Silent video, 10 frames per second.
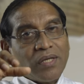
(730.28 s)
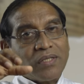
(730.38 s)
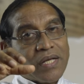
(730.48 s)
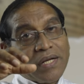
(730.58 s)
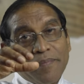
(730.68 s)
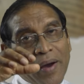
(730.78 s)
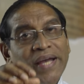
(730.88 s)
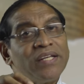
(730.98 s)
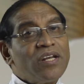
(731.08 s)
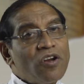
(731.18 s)
is a
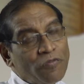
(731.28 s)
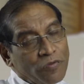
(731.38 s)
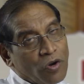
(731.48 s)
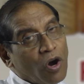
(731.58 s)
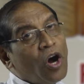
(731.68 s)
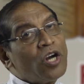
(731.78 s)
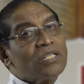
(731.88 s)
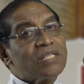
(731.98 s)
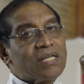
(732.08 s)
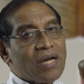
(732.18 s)
reminder of
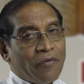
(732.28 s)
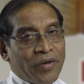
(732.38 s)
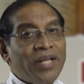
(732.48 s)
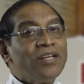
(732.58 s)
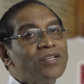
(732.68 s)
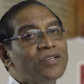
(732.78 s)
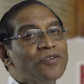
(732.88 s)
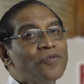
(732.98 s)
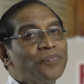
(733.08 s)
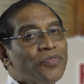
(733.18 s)
God's covenant
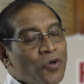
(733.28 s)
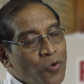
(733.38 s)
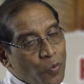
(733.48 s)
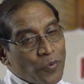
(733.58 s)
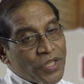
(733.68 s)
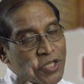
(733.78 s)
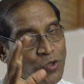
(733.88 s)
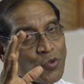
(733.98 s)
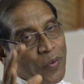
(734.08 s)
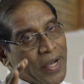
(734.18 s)
with the
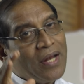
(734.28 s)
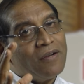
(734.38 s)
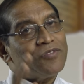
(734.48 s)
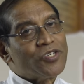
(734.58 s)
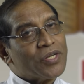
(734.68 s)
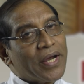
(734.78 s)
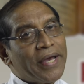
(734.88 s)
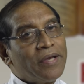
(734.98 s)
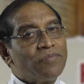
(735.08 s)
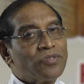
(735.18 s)
12
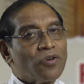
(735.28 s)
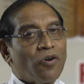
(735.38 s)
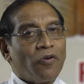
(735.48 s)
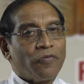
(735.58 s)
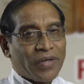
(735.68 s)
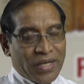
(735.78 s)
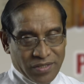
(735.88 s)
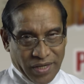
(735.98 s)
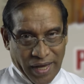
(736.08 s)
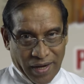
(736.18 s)
tribes of
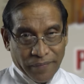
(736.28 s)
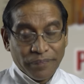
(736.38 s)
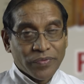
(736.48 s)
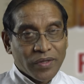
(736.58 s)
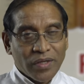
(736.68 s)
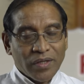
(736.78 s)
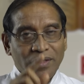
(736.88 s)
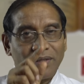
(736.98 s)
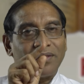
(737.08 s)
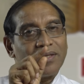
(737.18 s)
Israel.
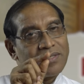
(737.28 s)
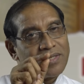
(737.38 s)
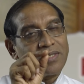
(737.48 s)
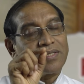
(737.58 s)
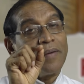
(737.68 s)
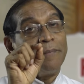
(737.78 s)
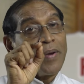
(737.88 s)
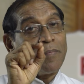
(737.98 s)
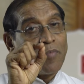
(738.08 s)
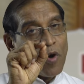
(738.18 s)
This is a
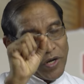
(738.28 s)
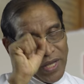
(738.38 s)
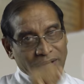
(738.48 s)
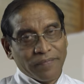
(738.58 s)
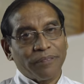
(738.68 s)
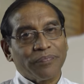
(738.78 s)
memorial.